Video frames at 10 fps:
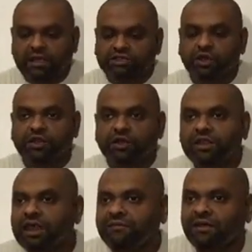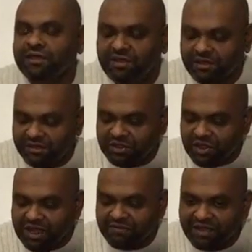So you
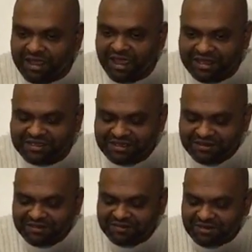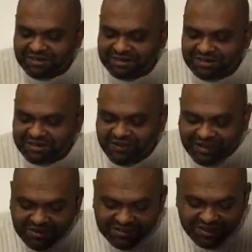never get. Sorry,
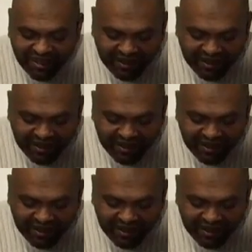you were saying.